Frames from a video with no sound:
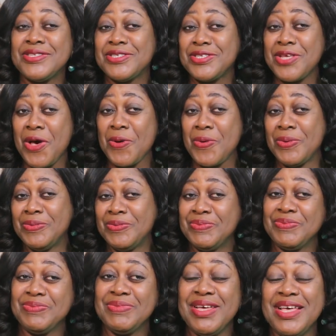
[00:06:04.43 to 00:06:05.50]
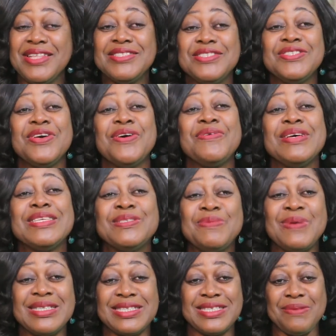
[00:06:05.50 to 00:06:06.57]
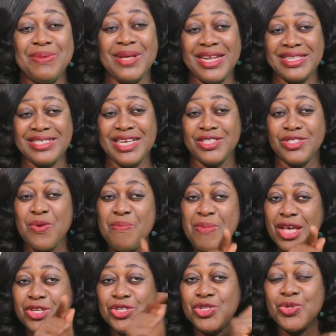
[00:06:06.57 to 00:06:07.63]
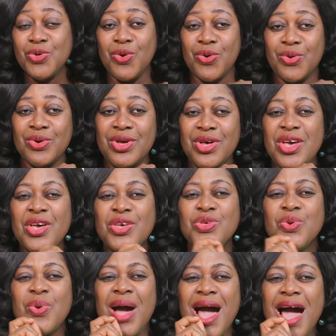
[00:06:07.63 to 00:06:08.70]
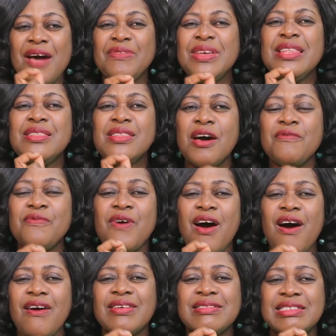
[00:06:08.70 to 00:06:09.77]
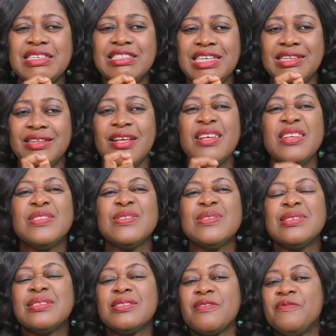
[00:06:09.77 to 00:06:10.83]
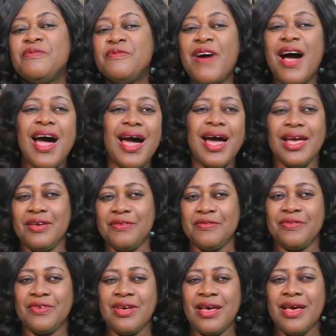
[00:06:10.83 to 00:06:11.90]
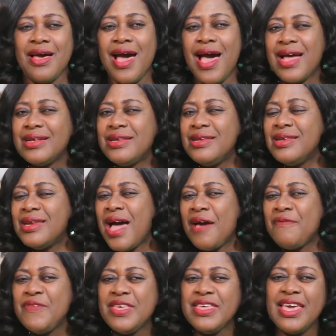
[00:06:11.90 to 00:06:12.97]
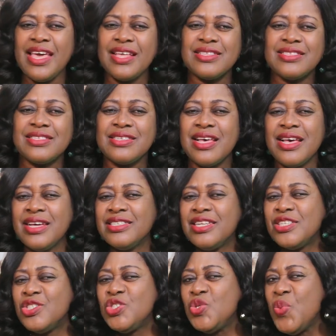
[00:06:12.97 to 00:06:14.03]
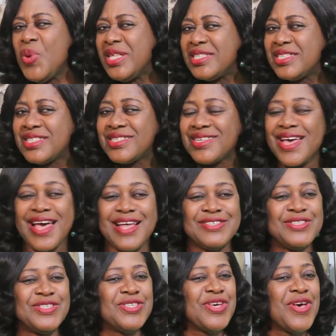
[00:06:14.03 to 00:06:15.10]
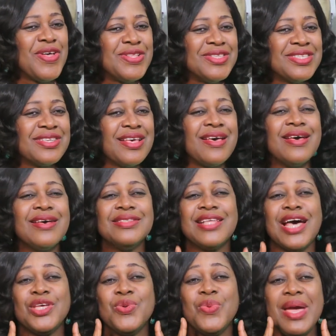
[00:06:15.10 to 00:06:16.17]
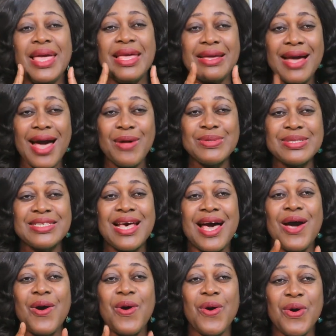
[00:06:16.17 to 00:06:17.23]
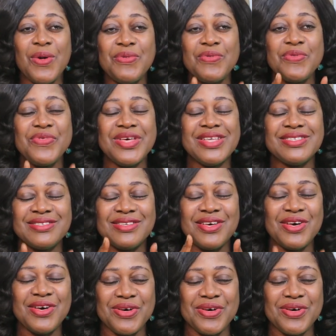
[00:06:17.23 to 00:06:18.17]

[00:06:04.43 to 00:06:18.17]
So it's your responsibility to make sure you have enough oxygen to survive and navigates the twists and turns that you encounter on this